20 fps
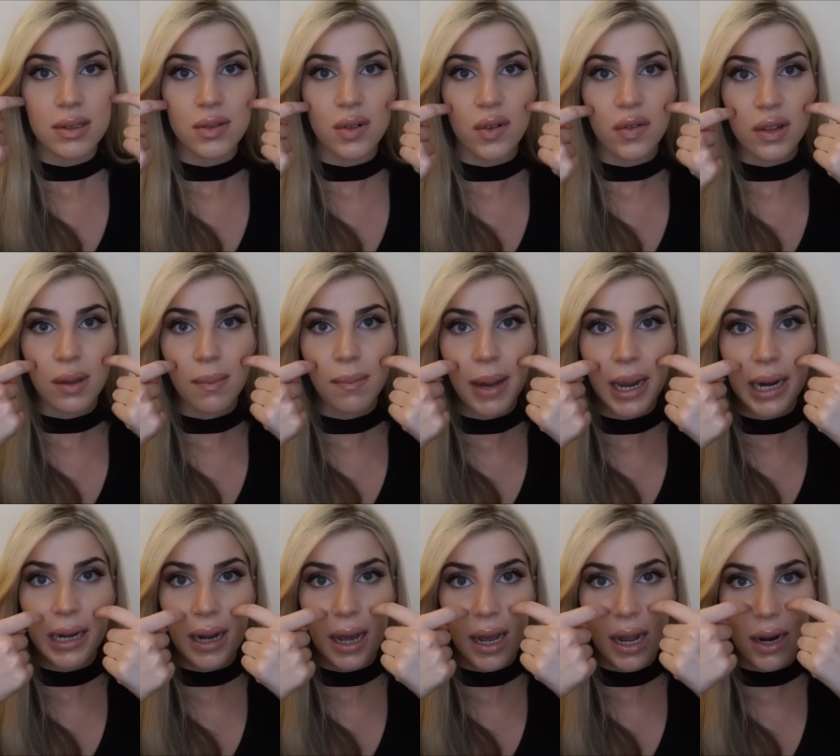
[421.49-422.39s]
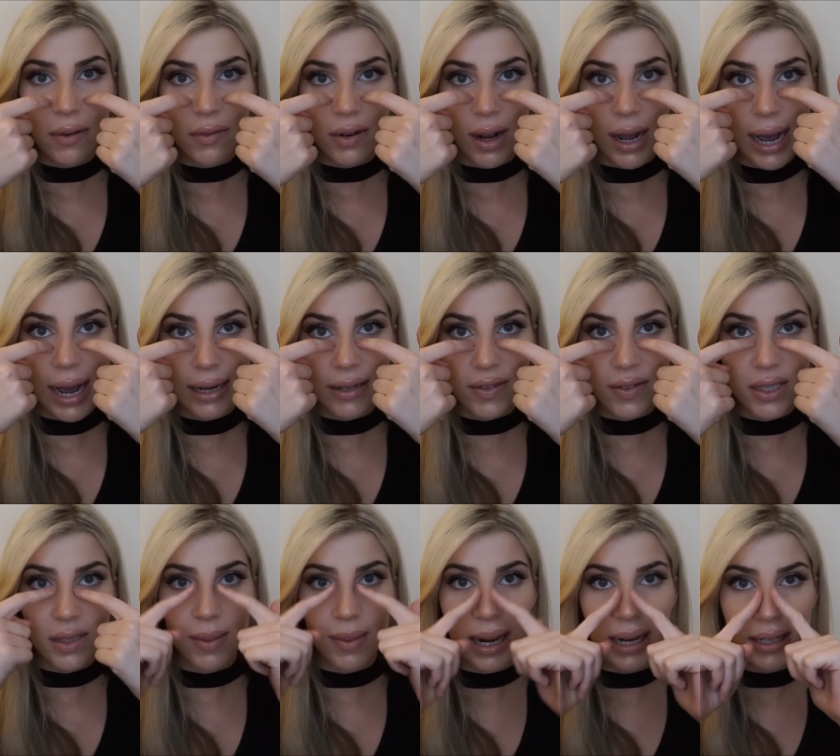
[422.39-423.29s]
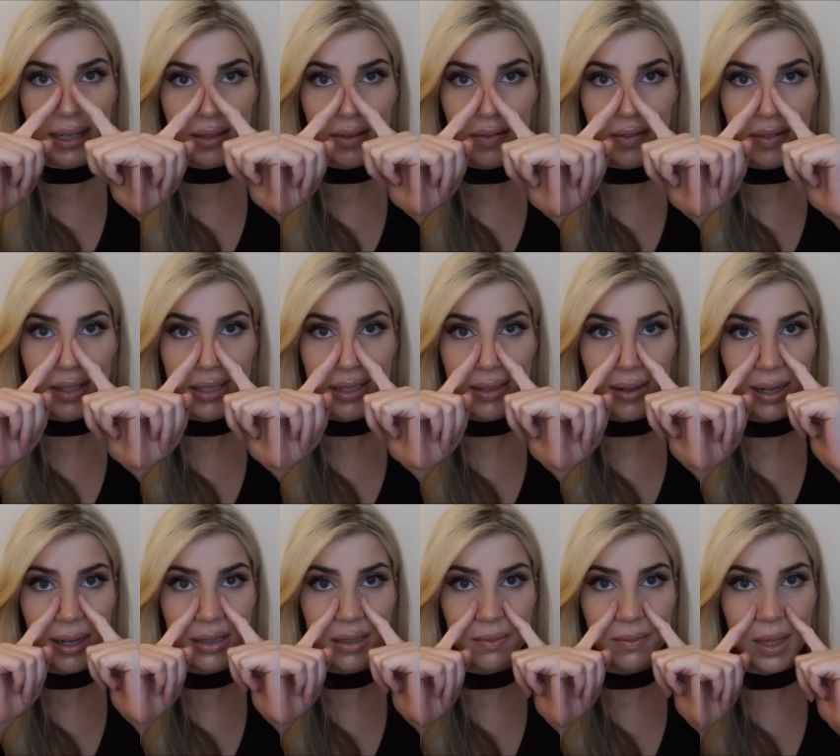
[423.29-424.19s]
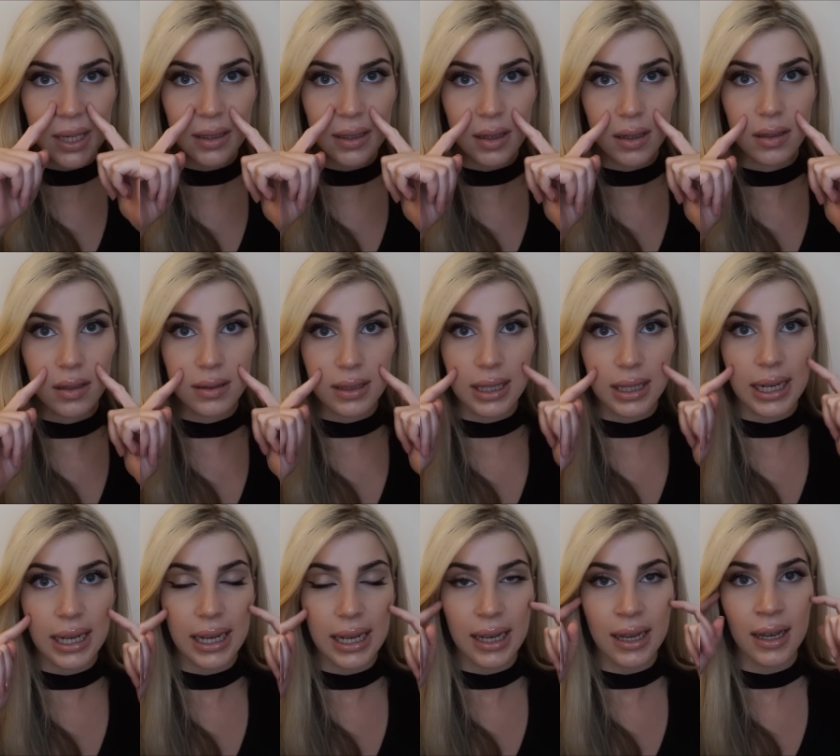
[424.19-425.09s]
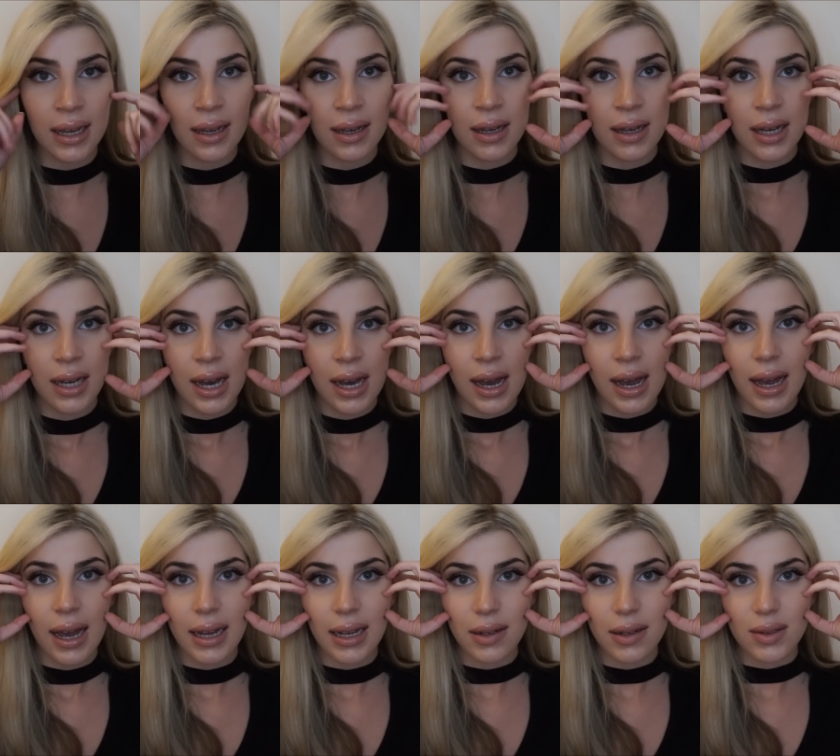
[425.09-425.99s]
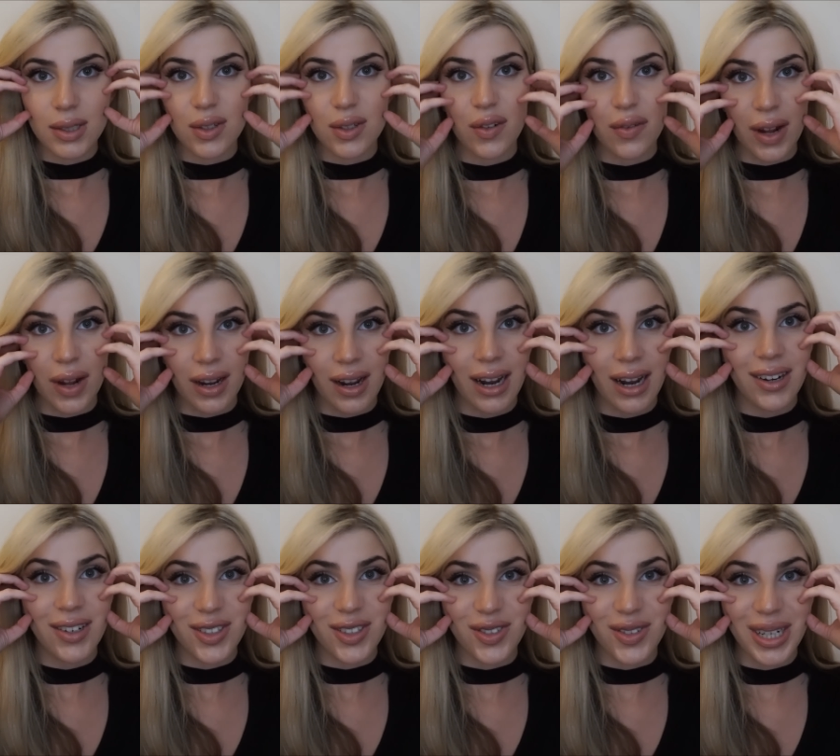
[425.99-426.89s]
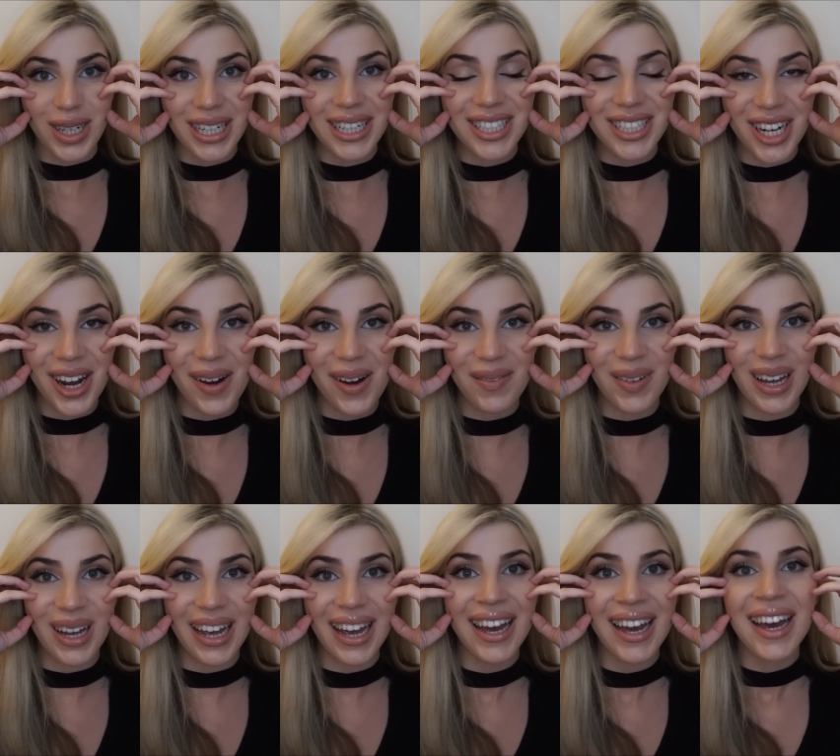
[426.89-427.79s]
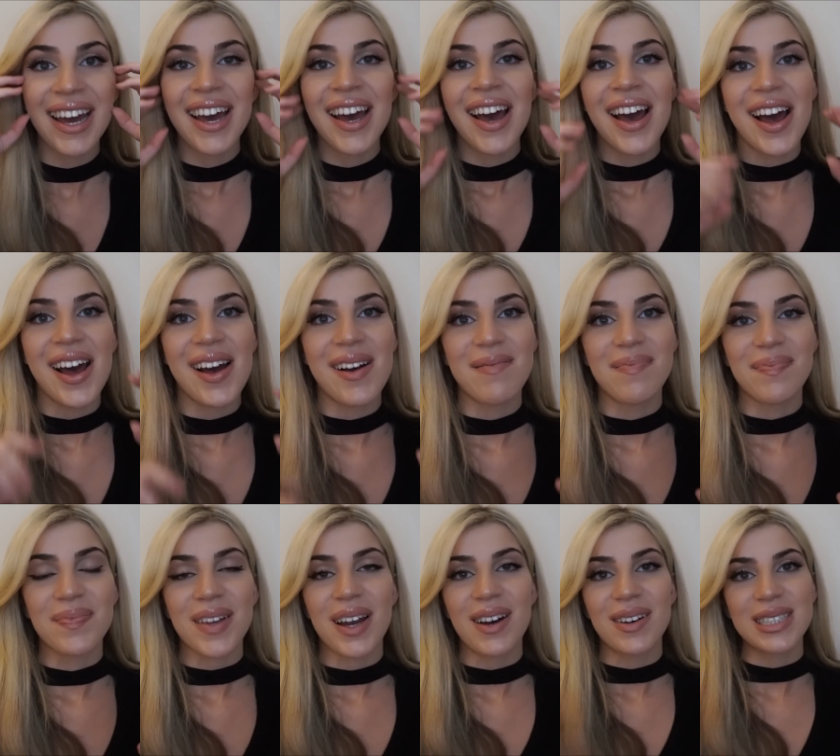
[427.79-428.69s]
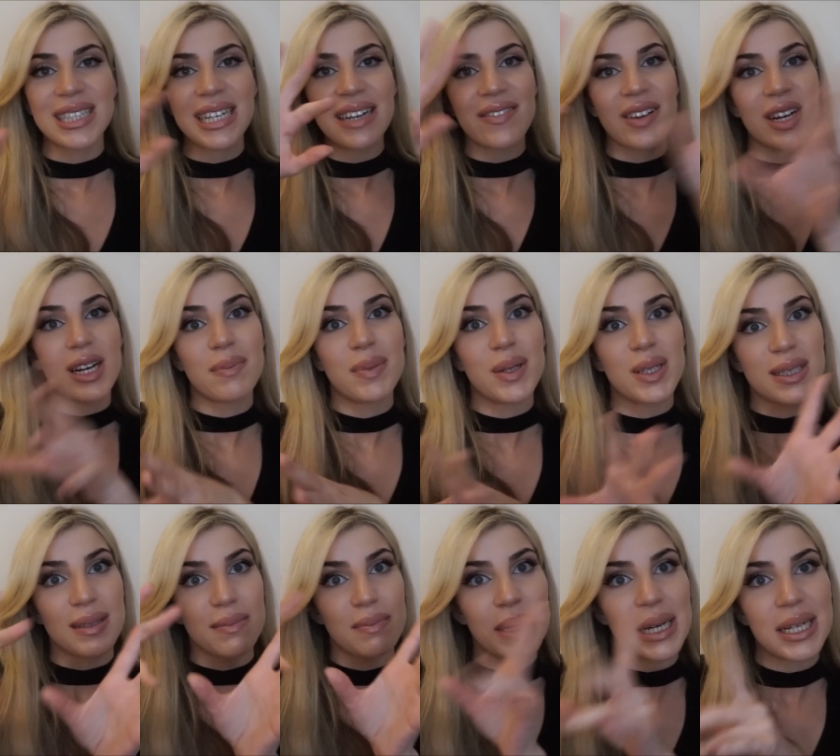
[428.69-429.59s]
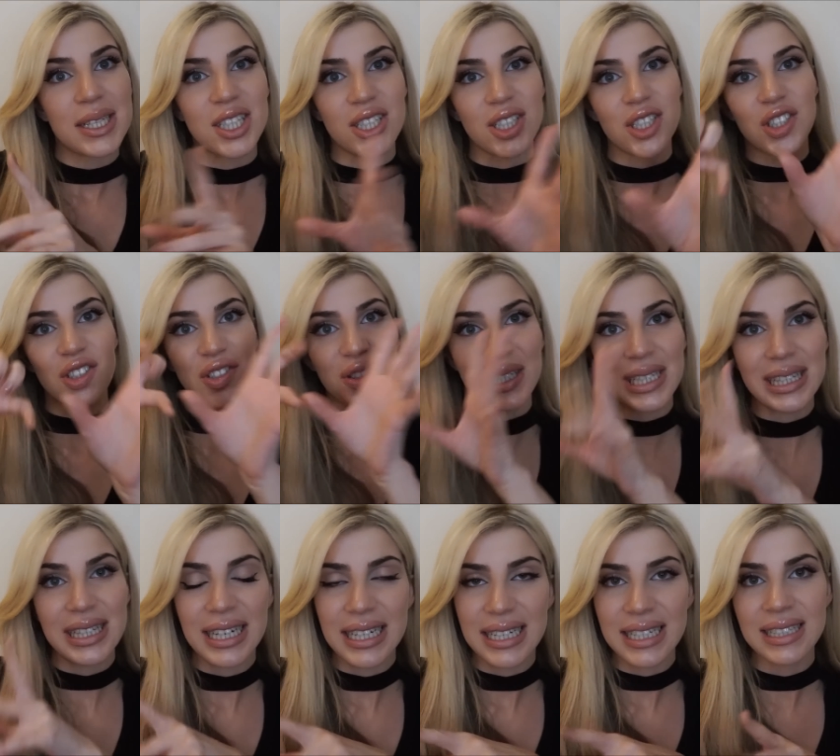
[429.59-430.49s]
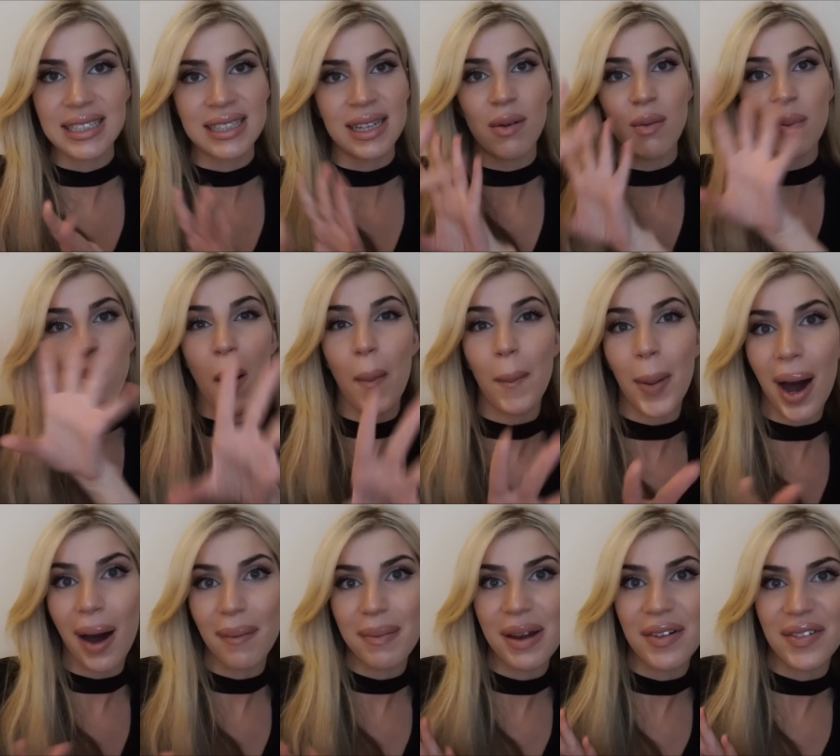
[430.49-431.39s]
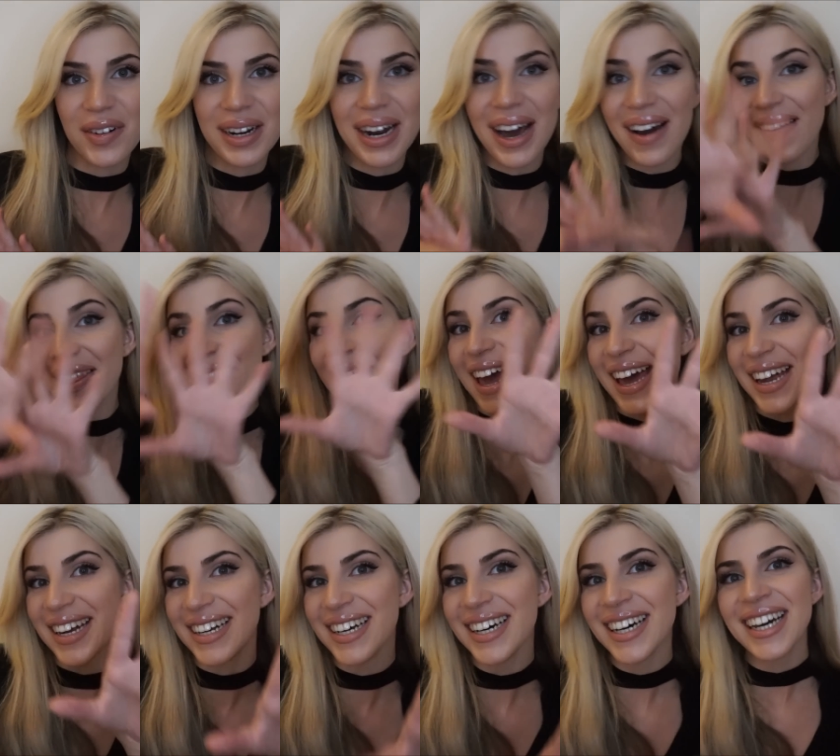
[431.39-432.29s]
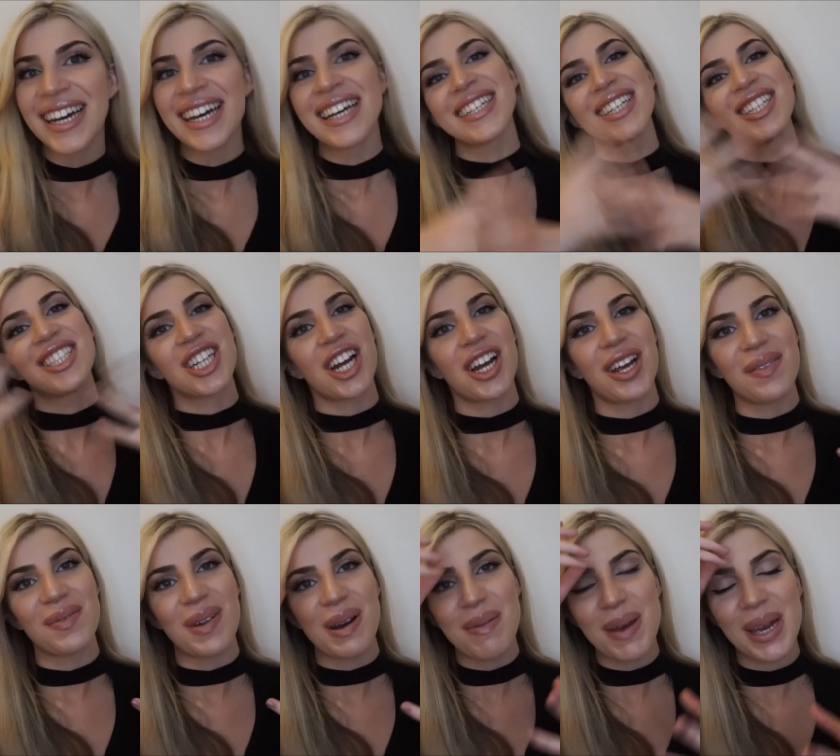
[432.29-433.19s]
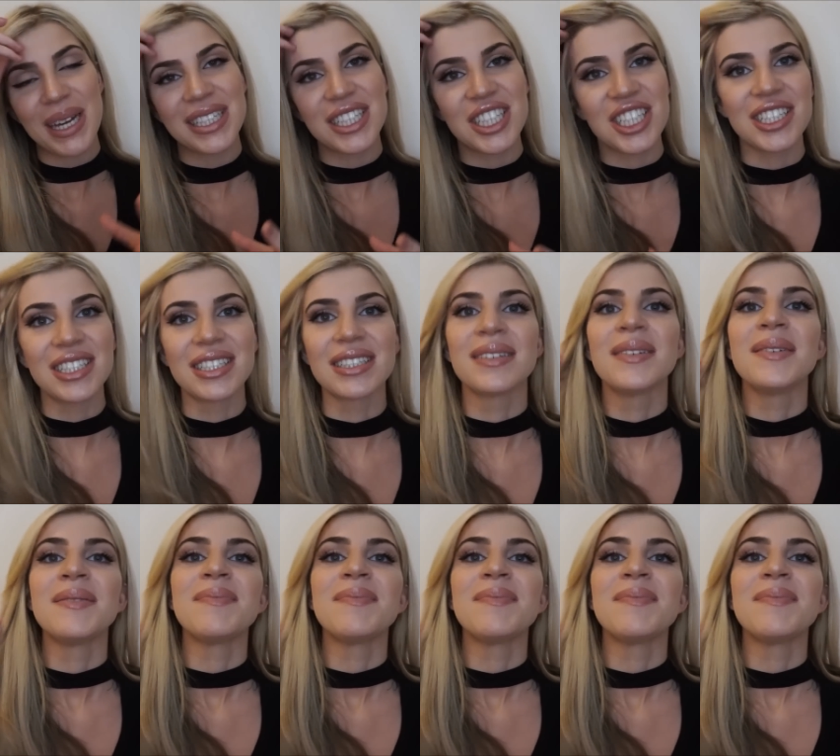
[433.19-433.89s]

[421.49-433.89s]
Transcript: sort of the main area I had of swelling, sort of the sides of my nose and here. It was sort of like I looked really chubby. I'll see, I'm going to put some pictures during this that will pop up every now and then to show you my pictures.